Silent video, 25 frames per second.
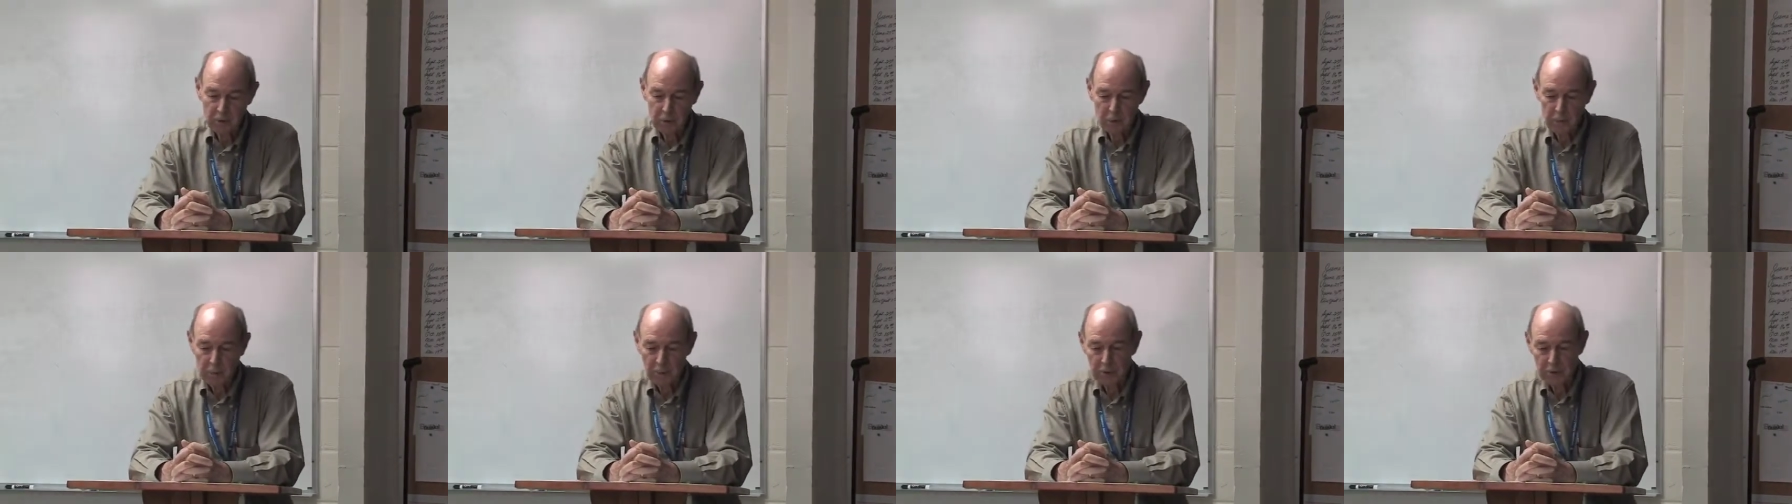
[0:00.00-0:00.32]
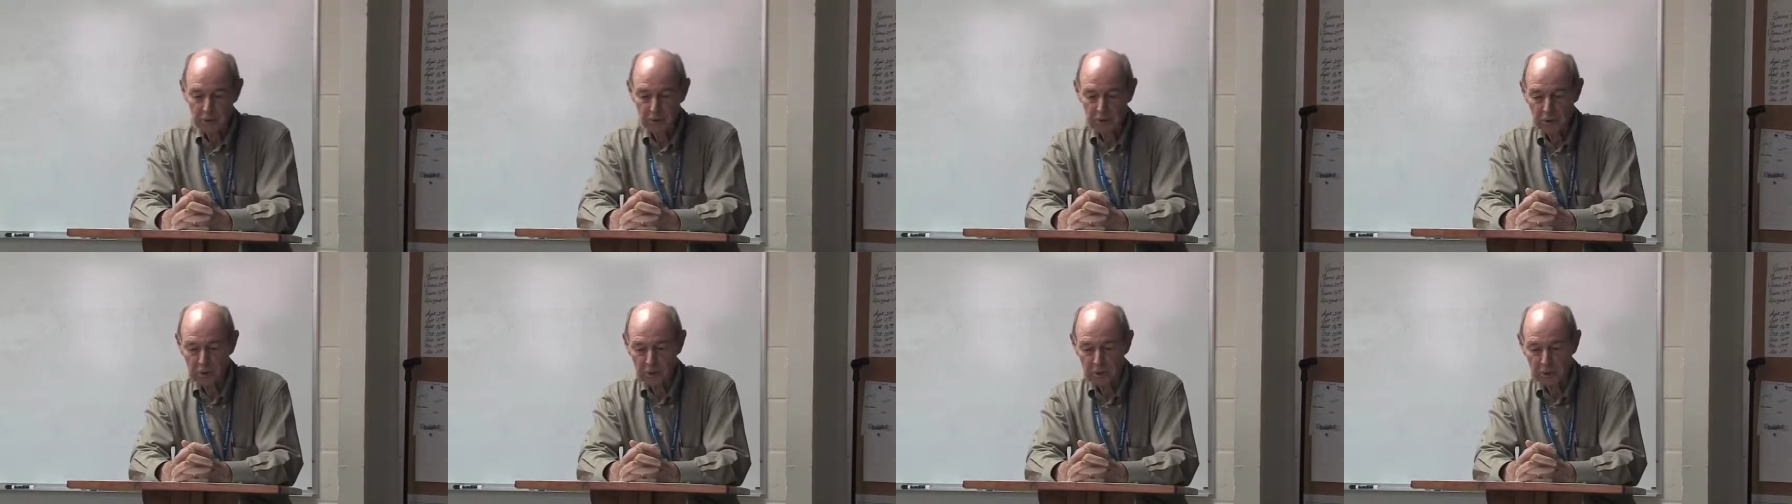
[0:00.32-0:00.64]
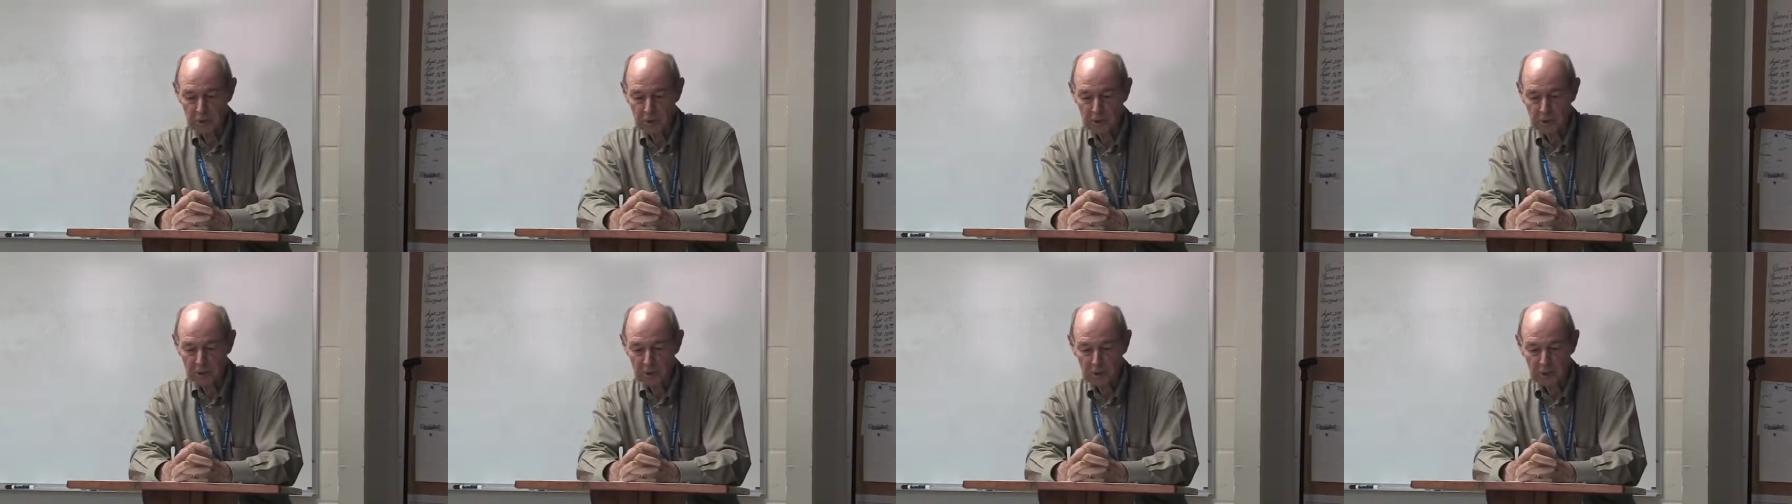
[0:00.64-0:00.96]
small church
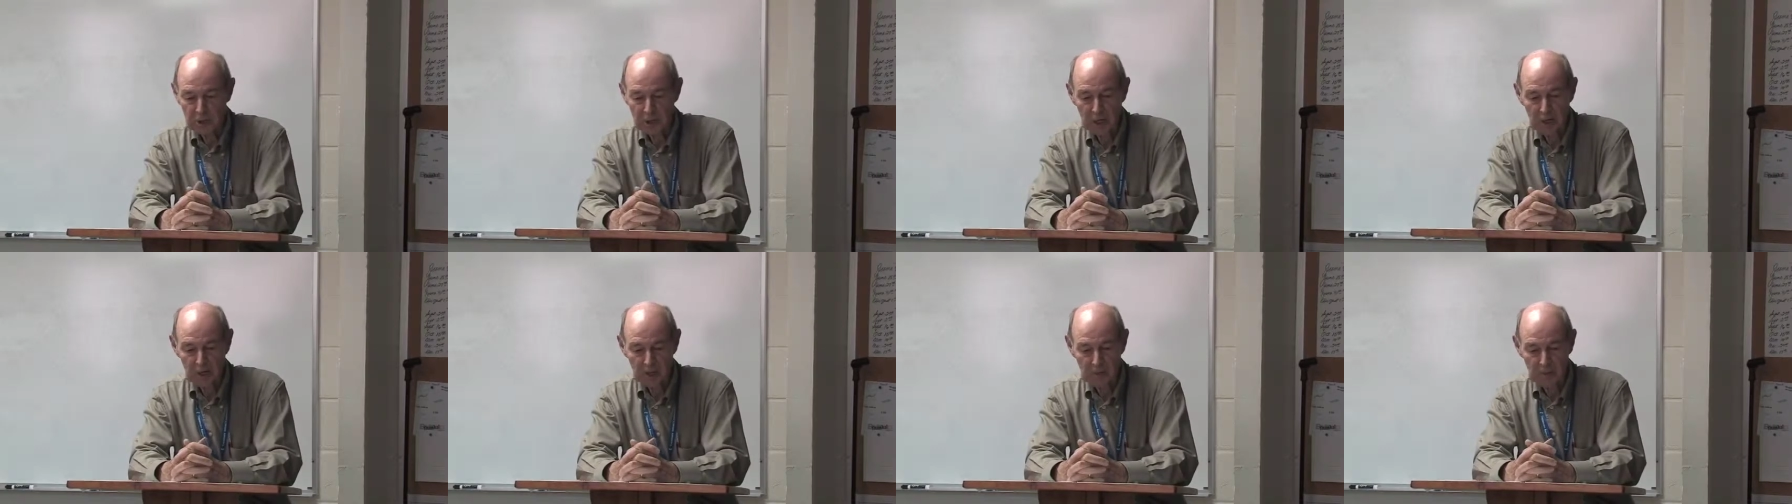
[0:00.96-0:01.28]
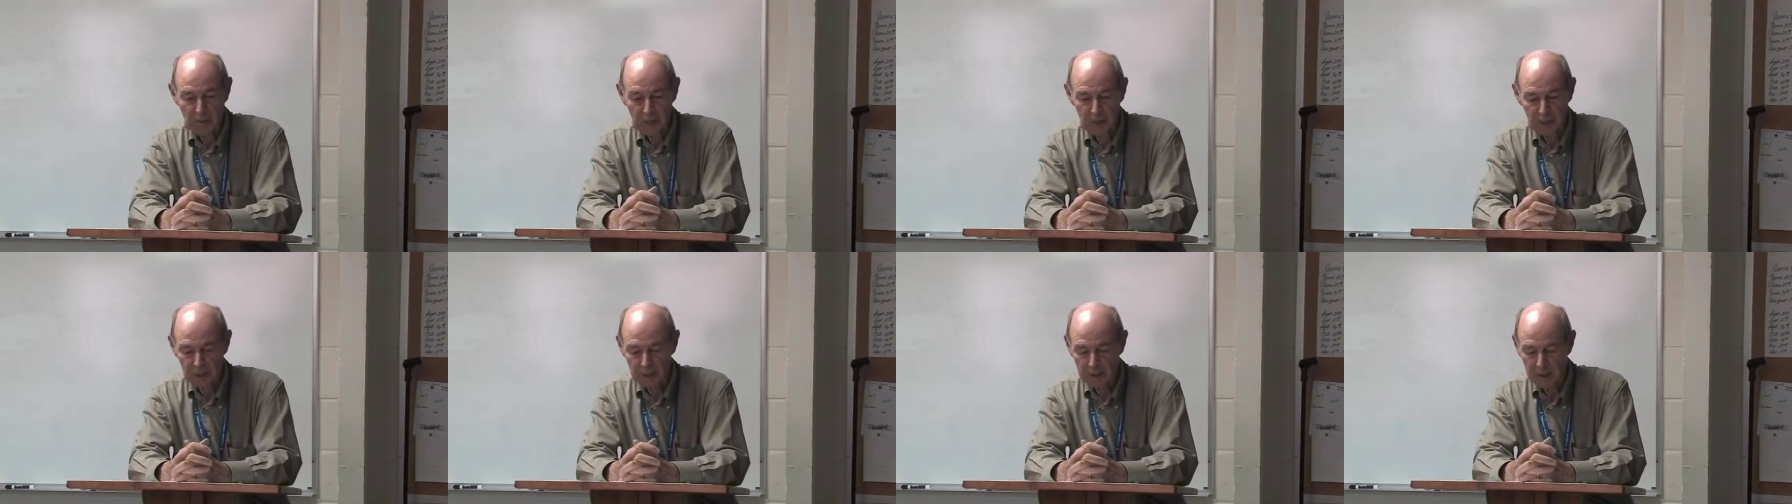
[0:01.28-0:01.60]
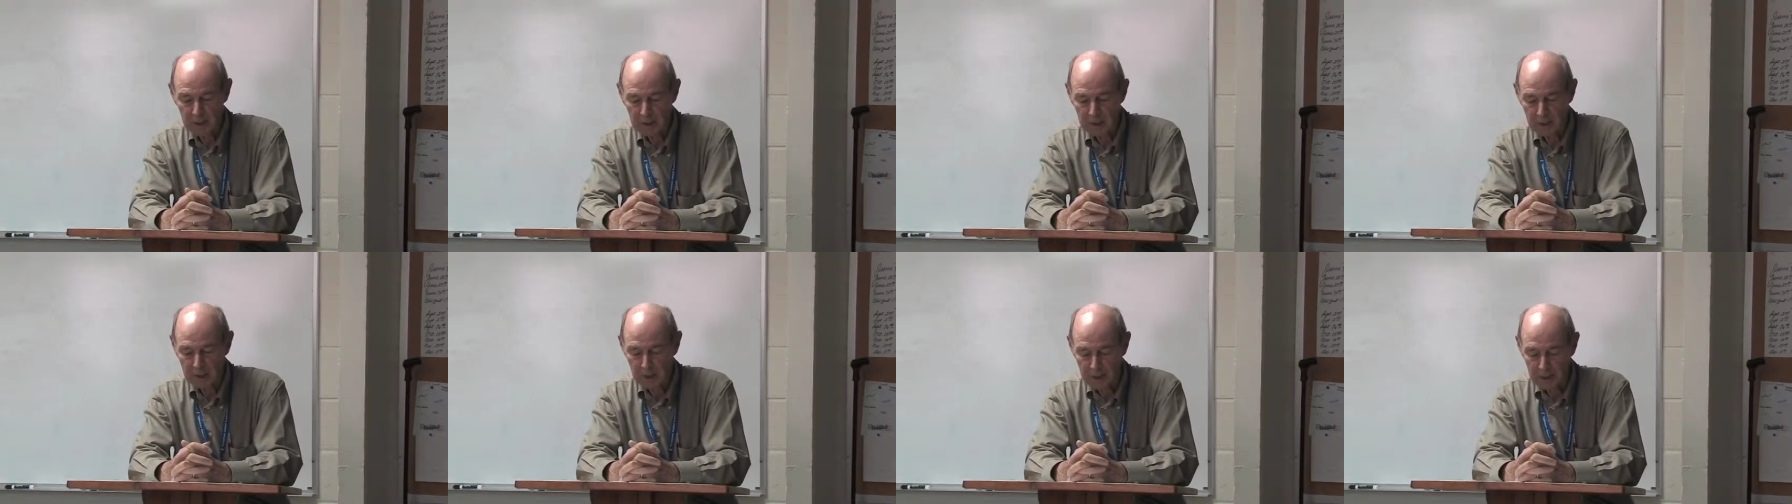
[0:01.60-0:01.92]
up in South Bend,
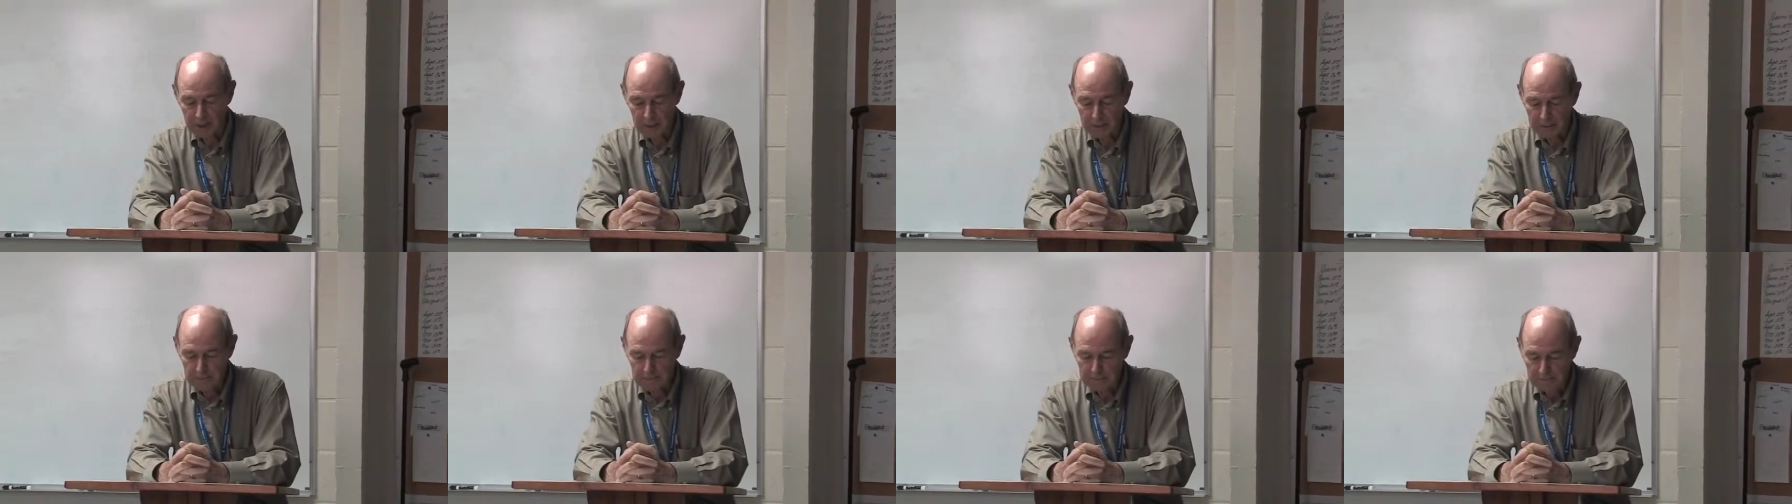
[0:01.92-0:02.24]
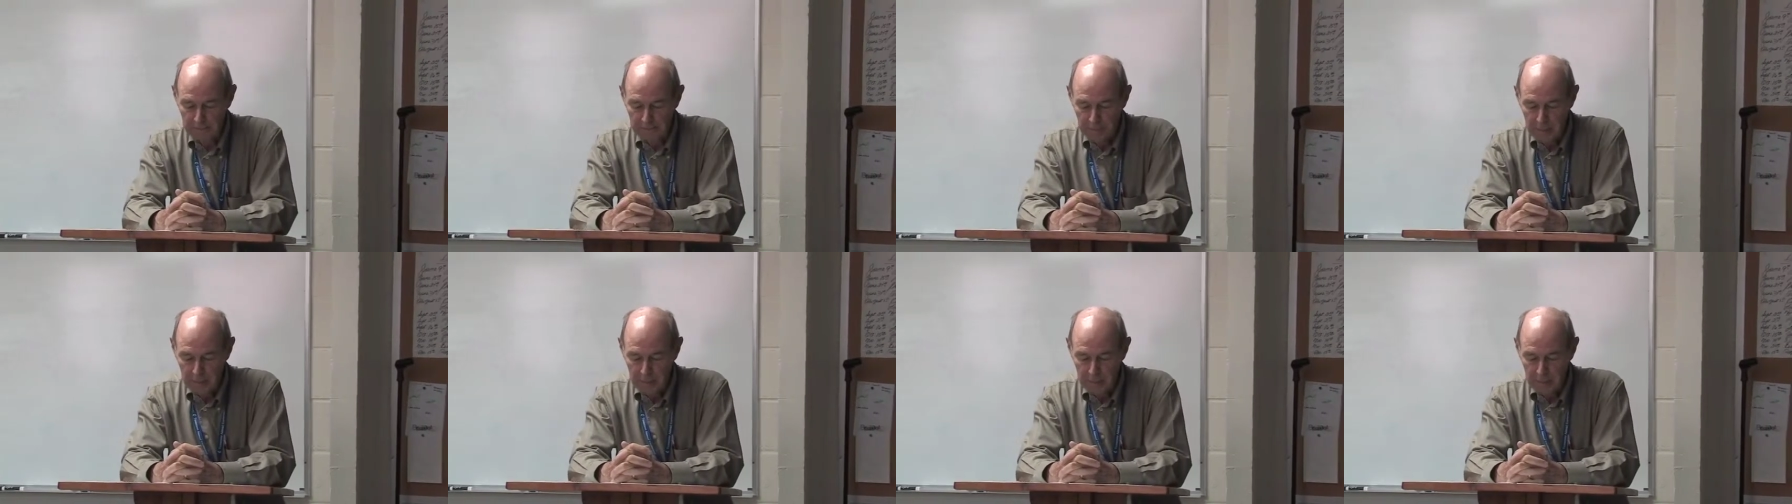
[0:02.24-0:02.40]
Indiana.